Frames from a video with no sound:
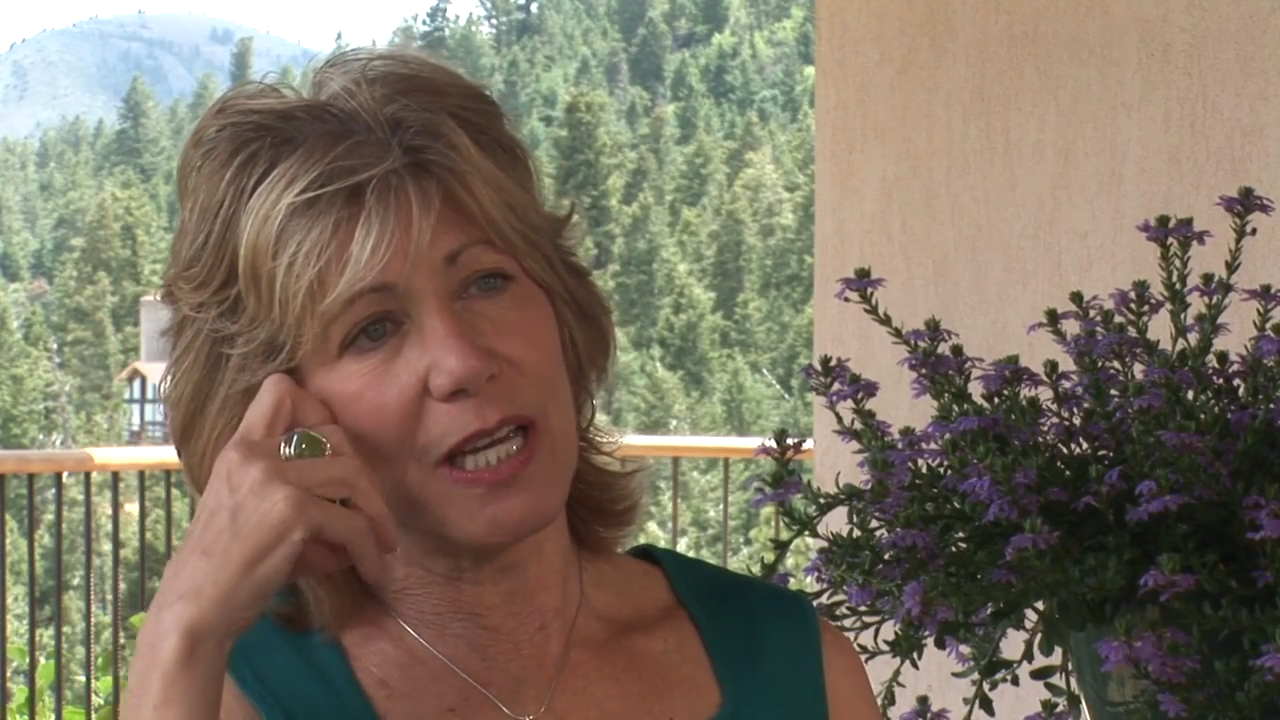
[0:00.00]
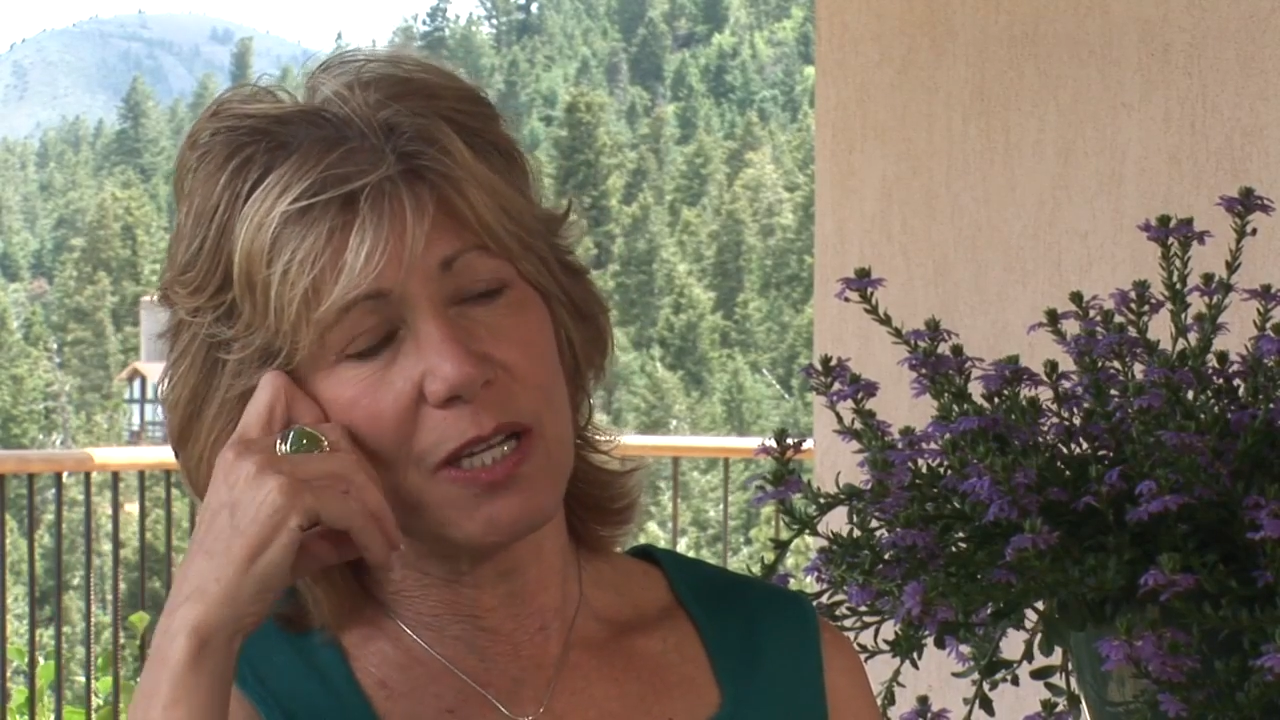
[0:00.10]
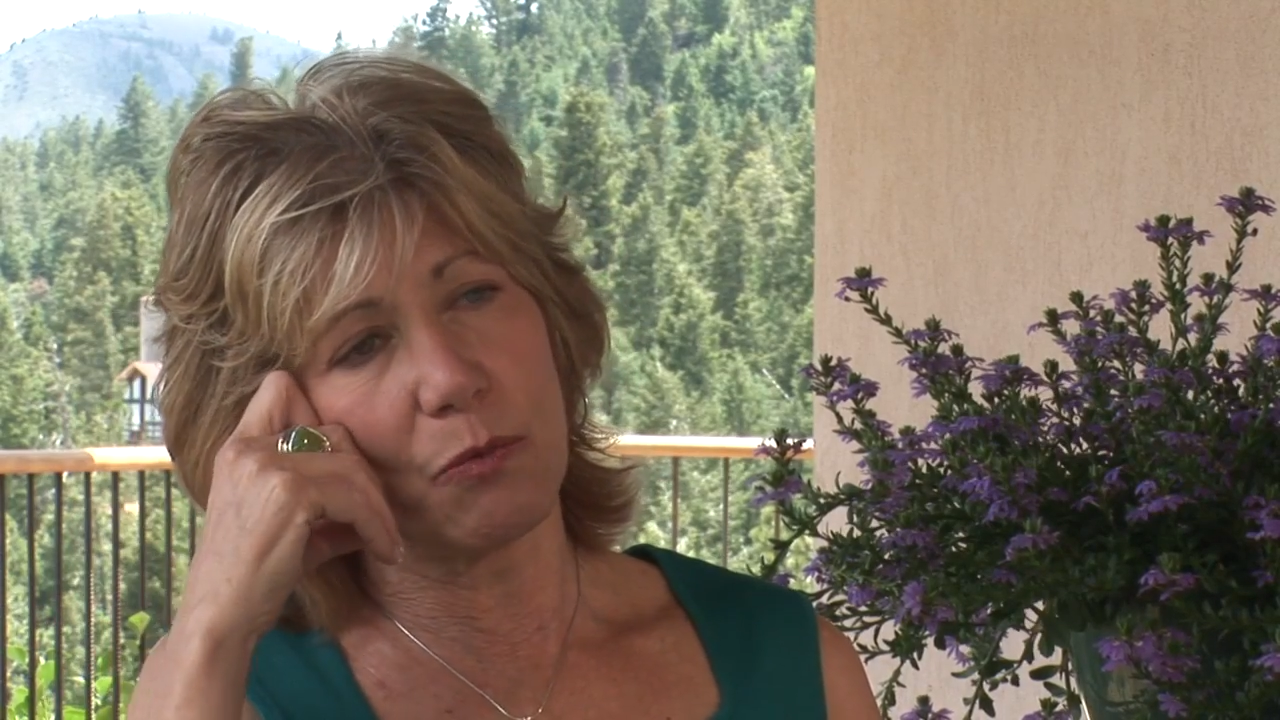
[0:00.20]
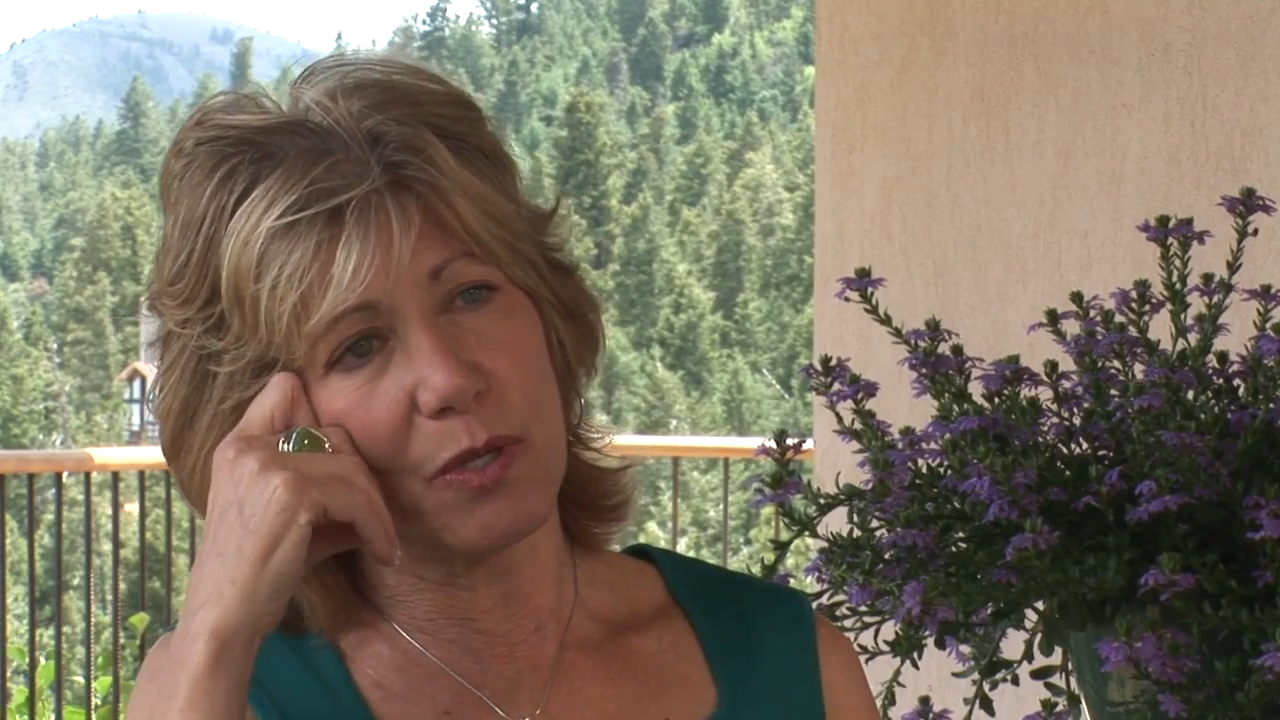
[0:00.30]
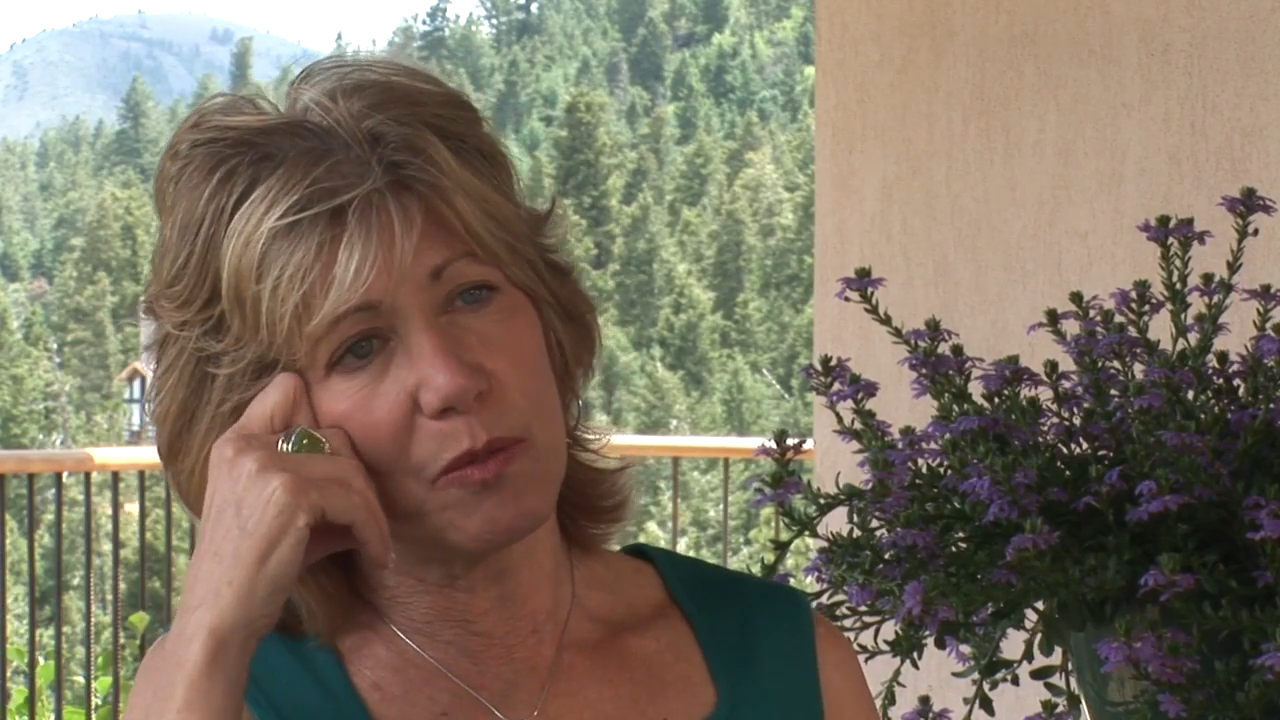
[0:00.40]

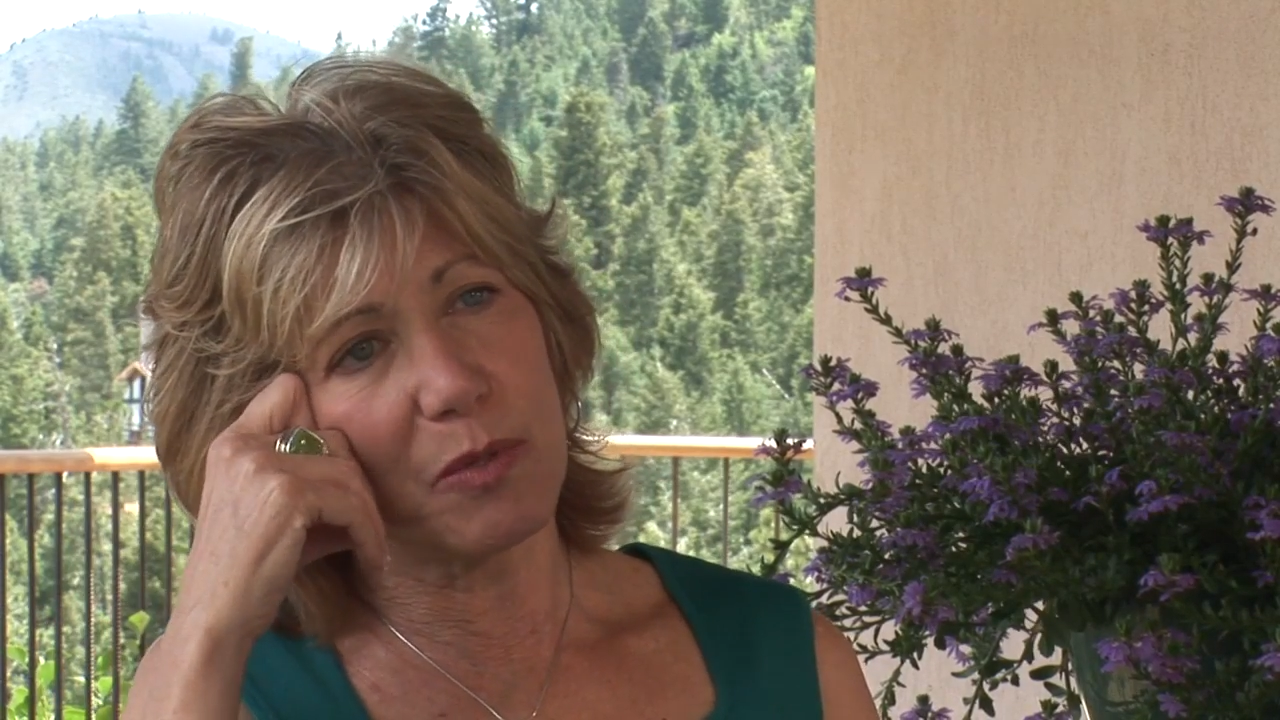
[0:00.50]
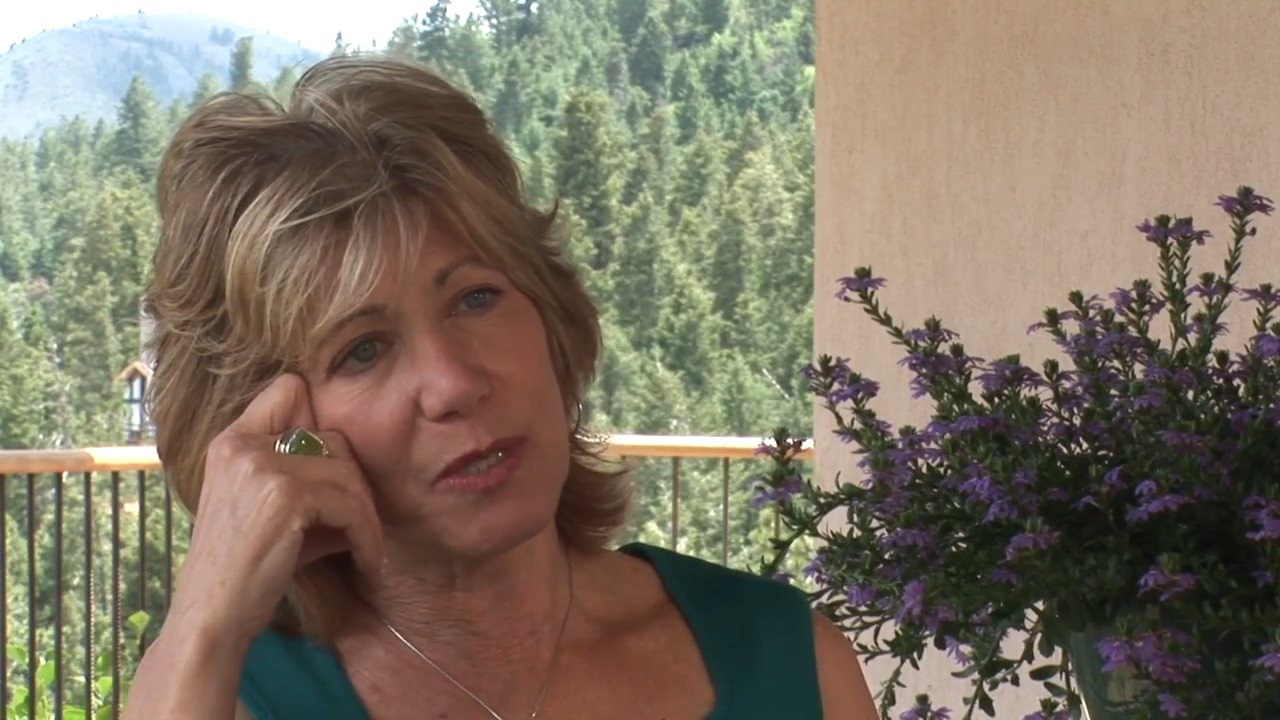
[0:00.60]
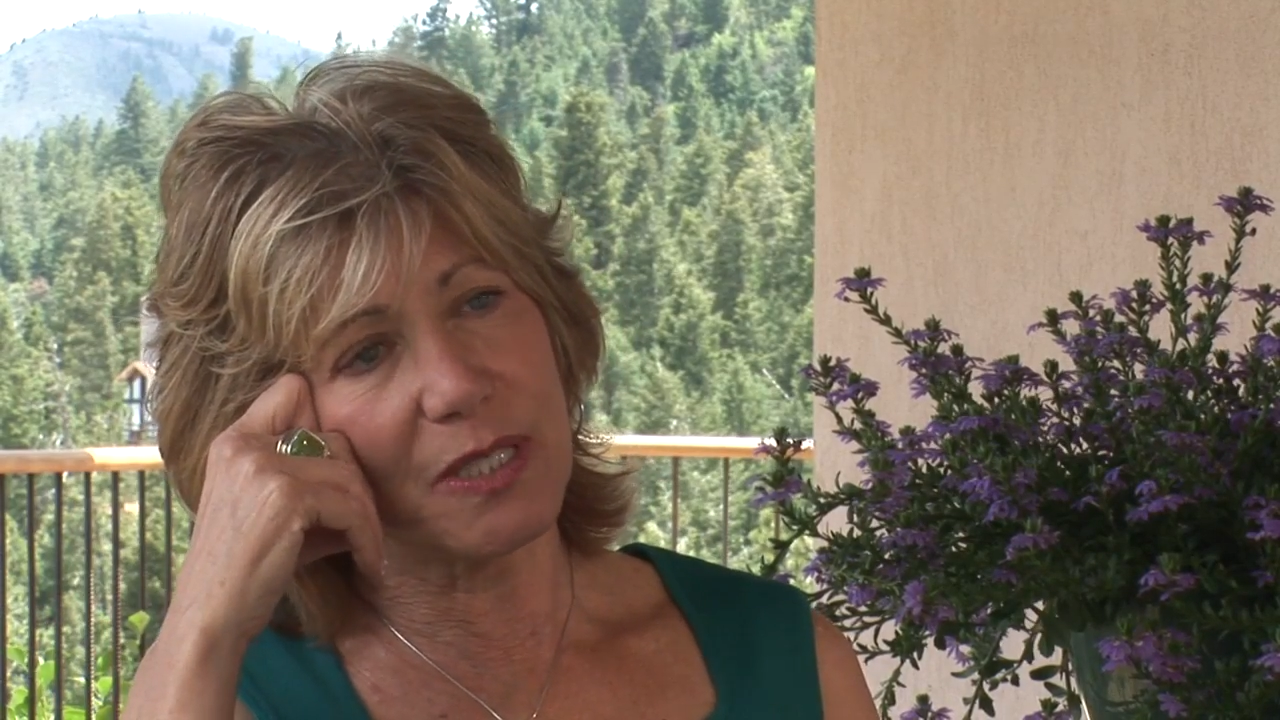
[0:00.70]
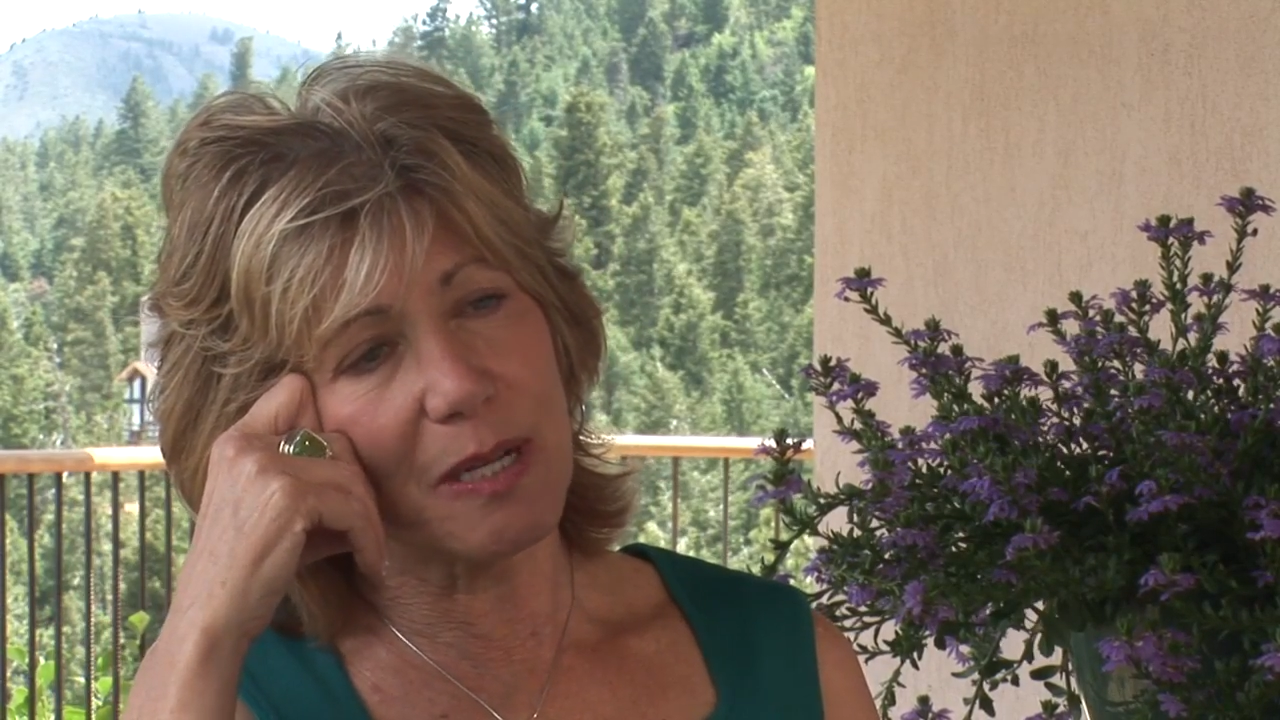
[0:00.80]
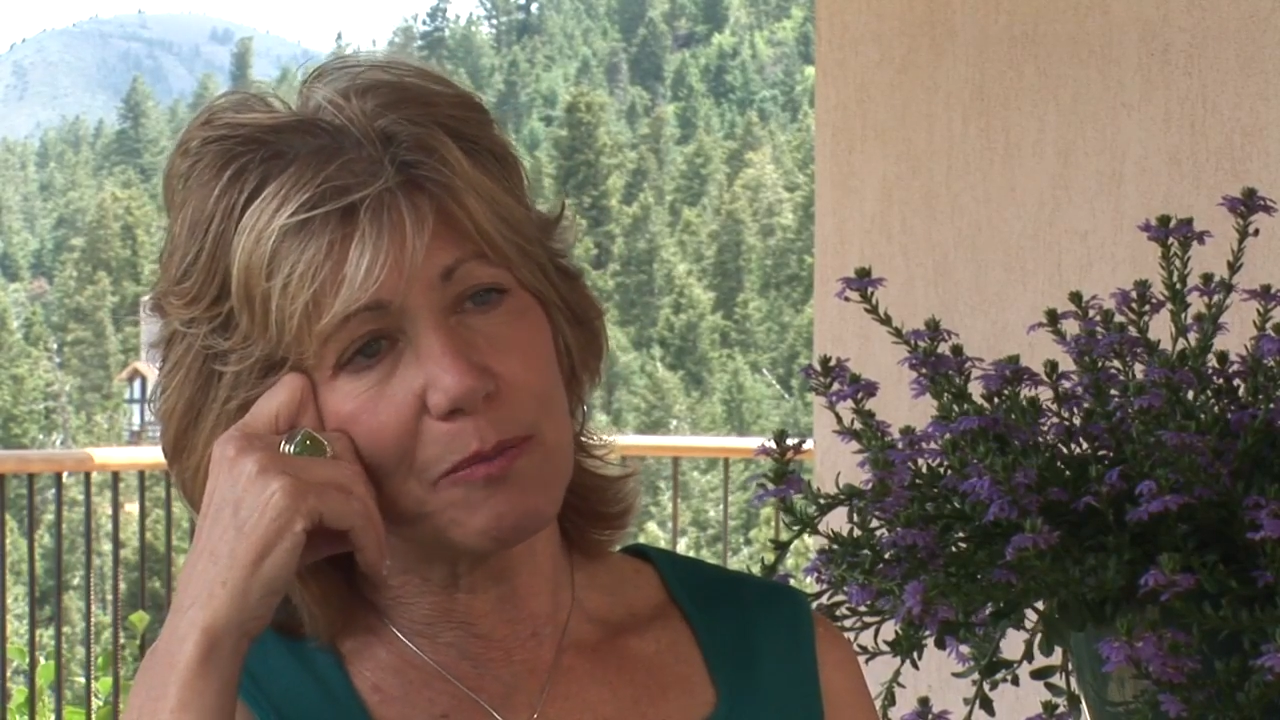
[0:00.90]
Ken Wilber
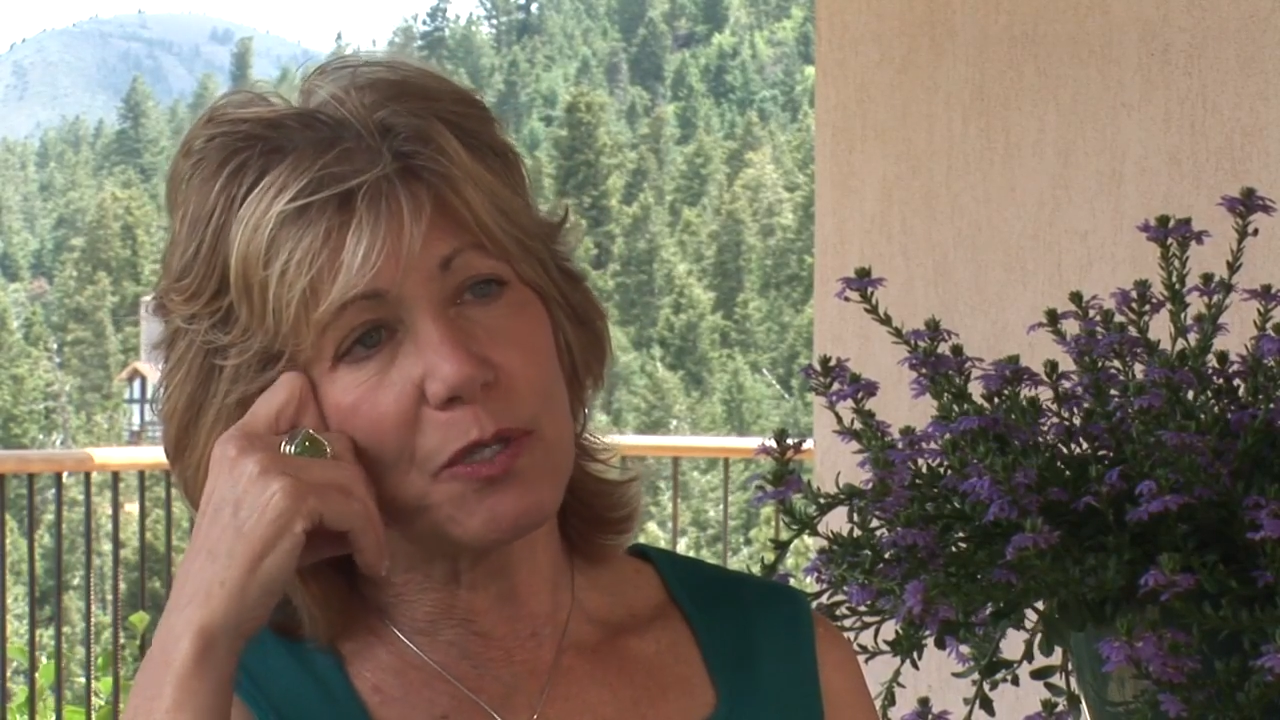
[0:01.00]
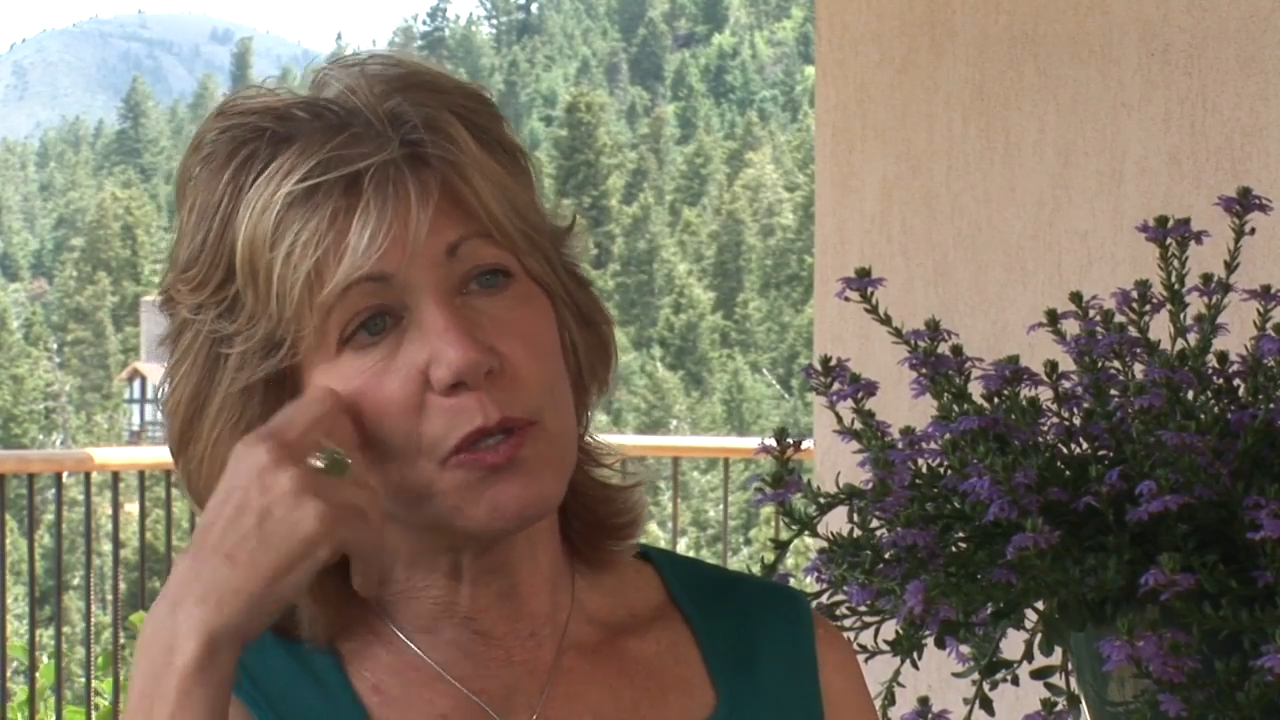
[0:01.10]
dubbed